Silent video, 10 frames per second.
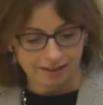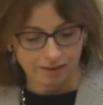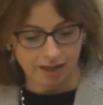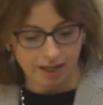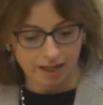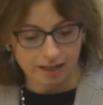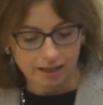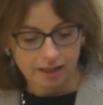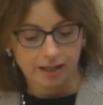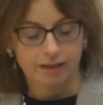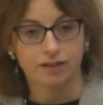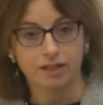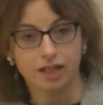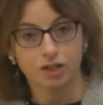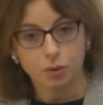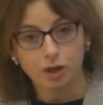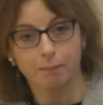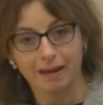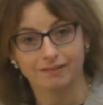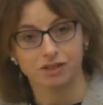okay, the year you
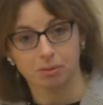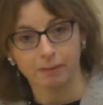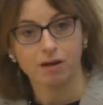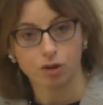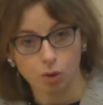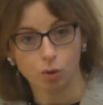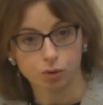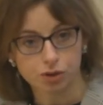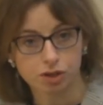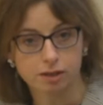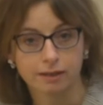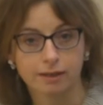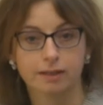commence the bar course.